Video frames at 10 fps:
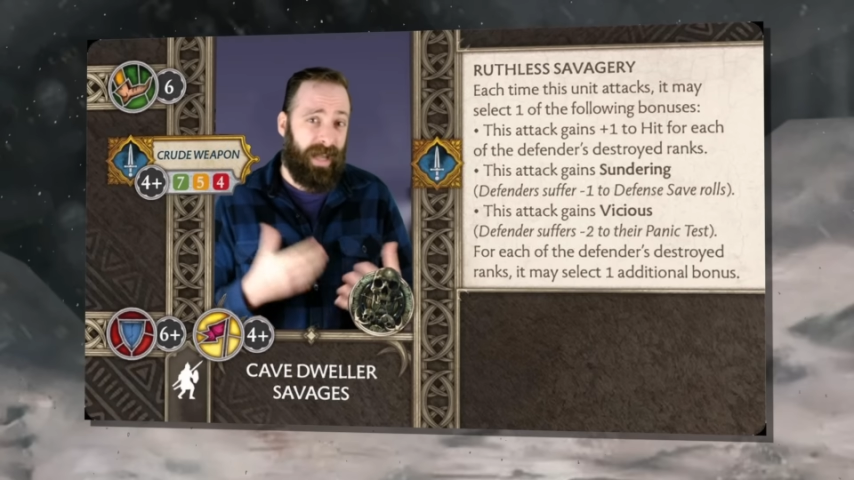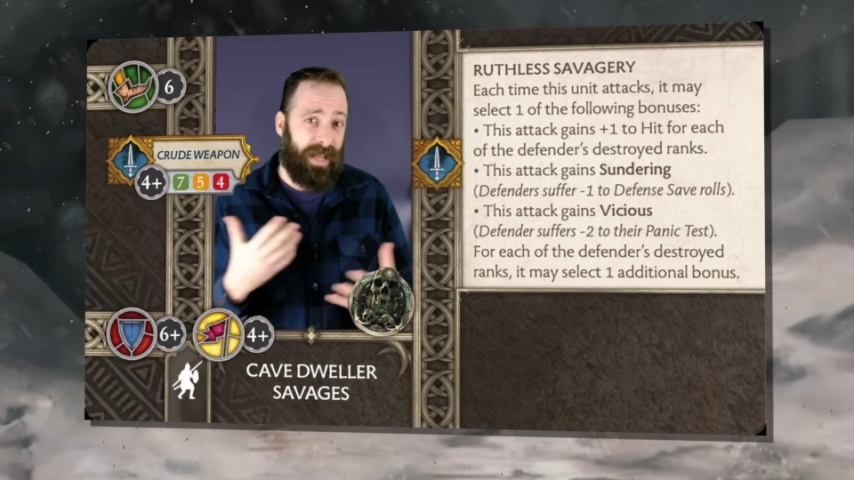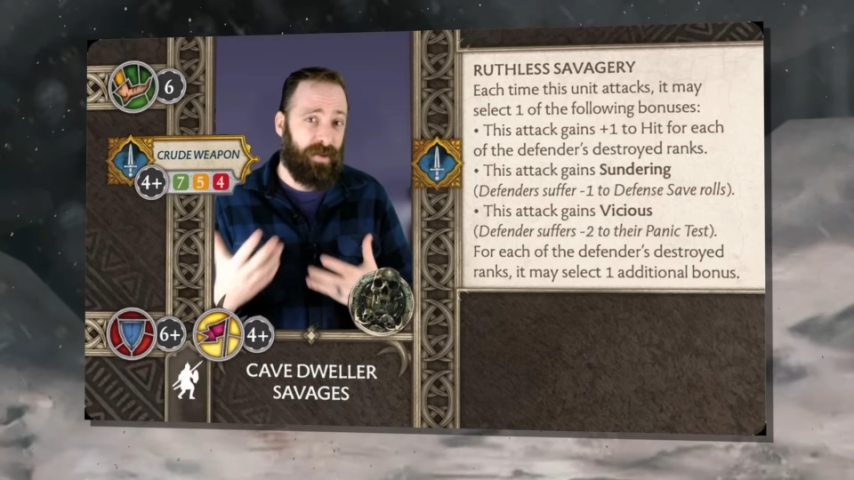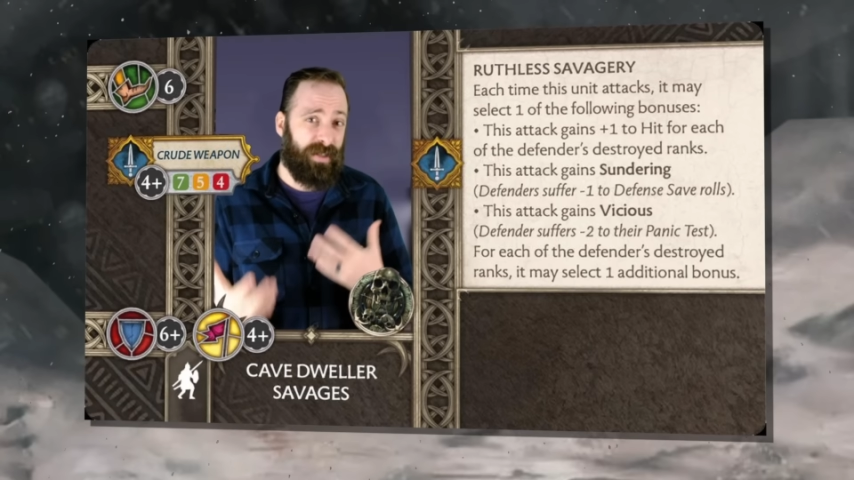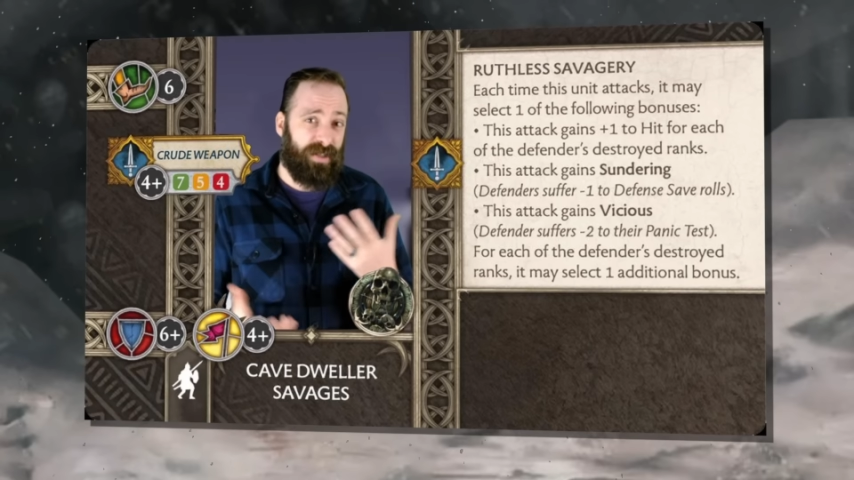
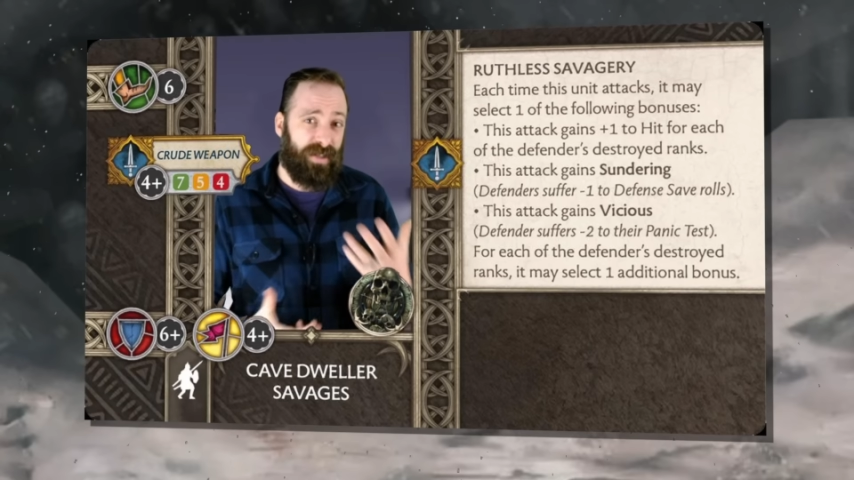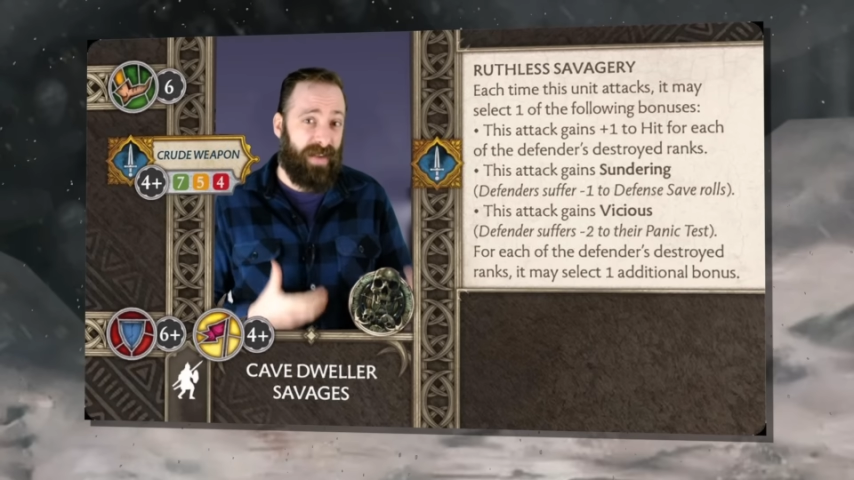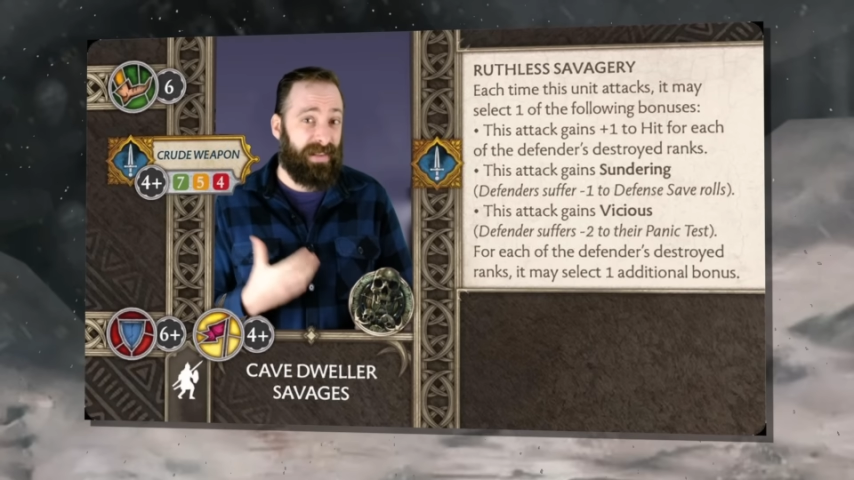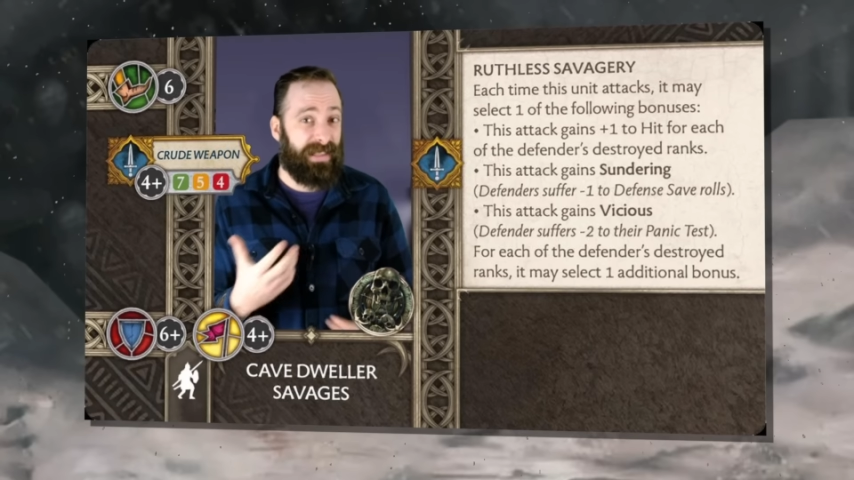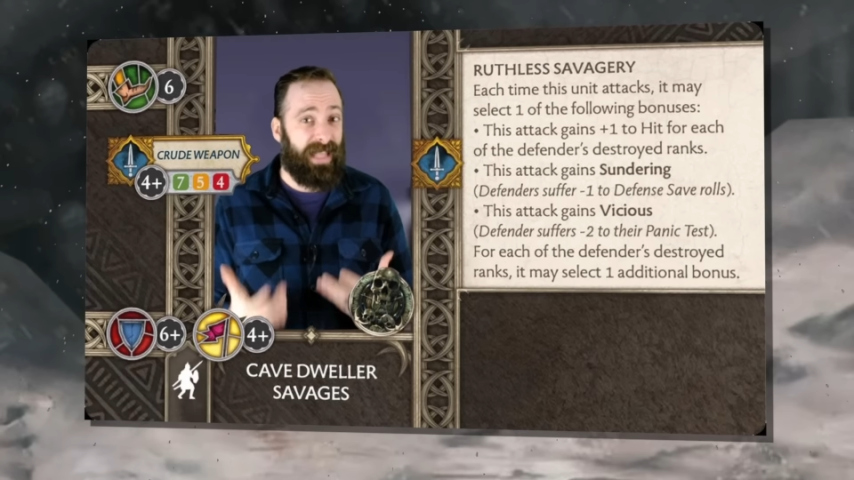and you can start to
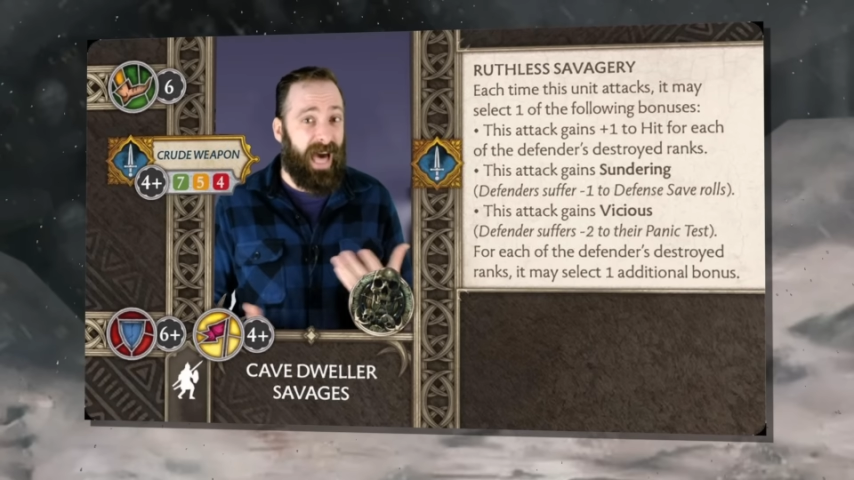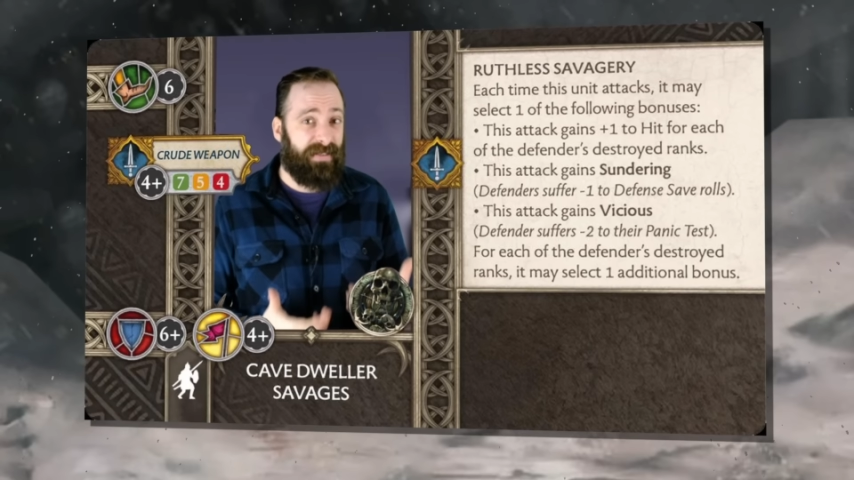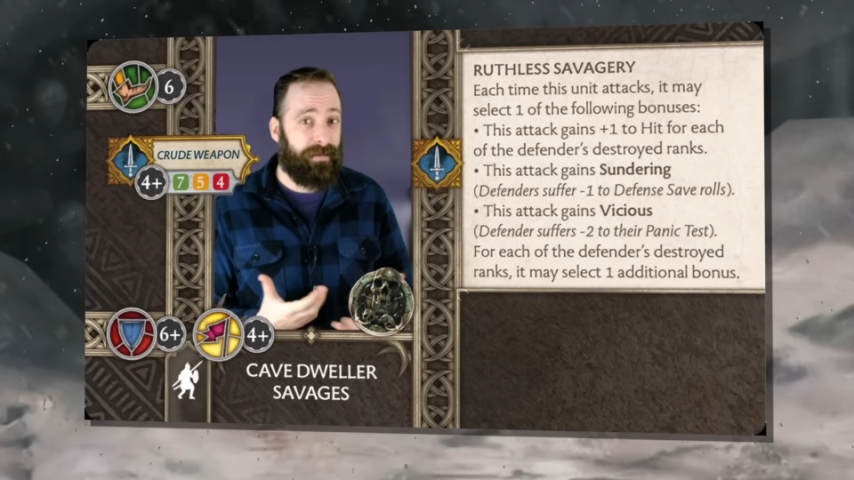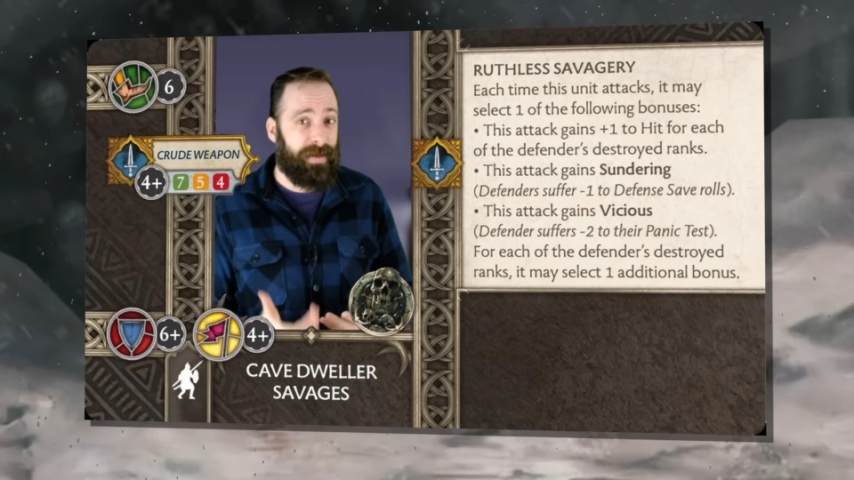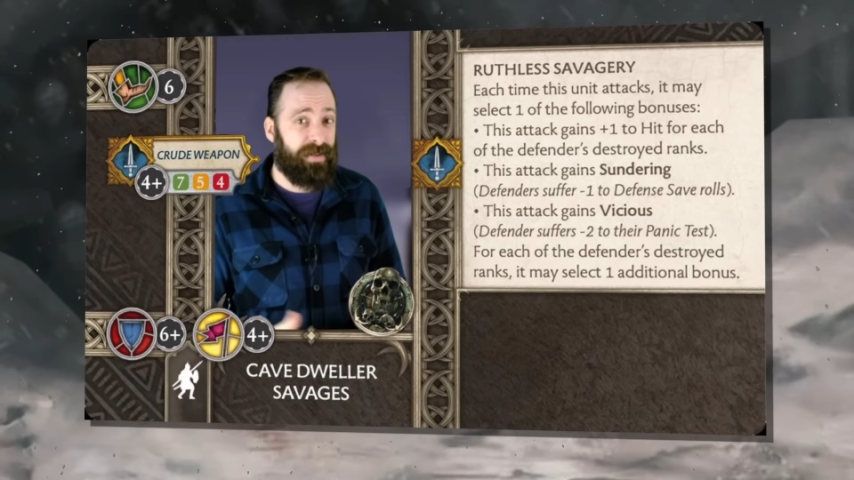have a lot
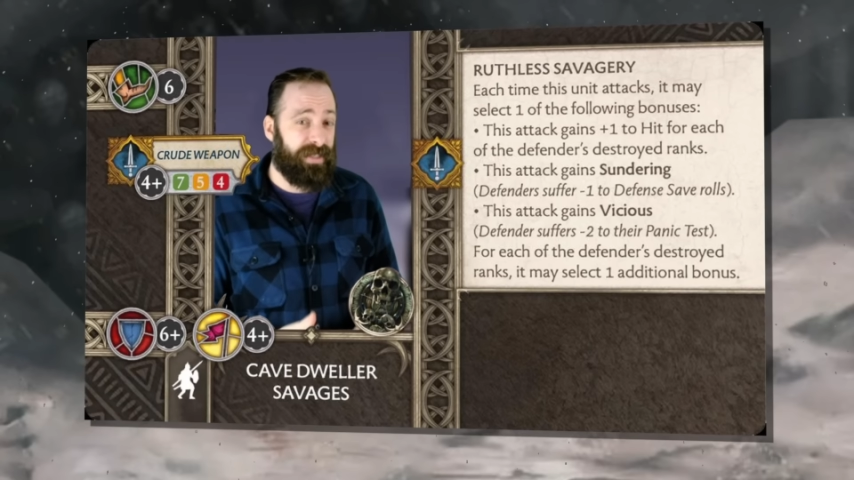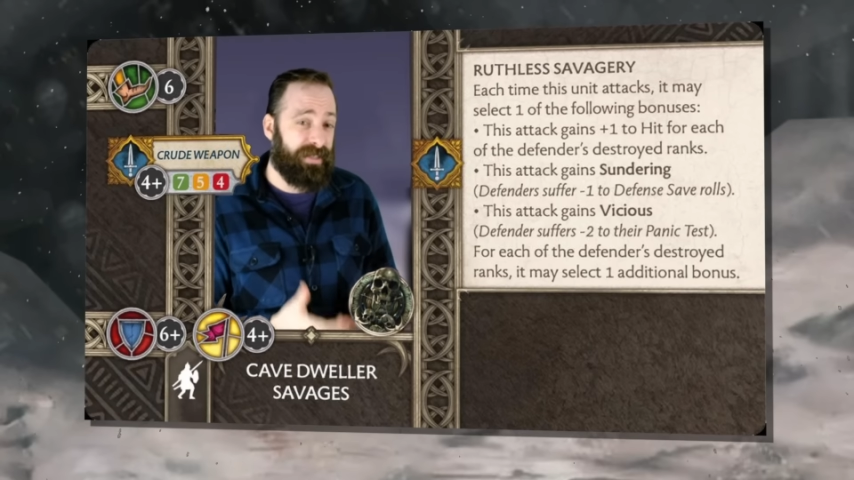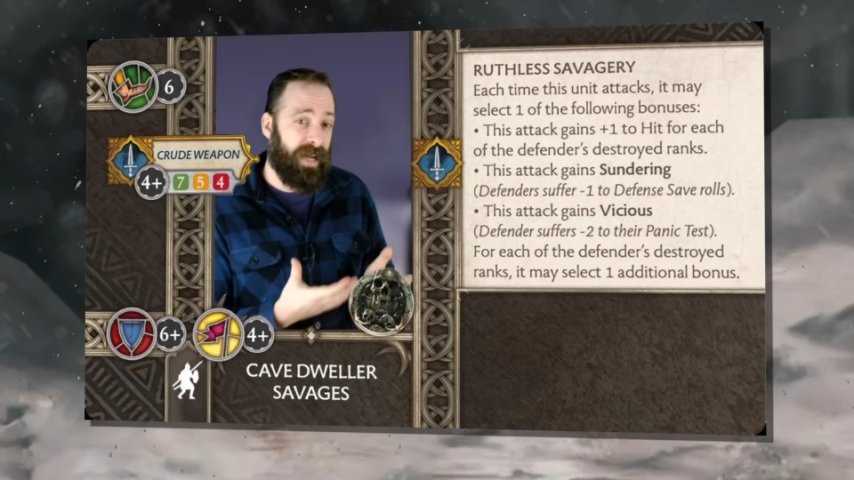of abilities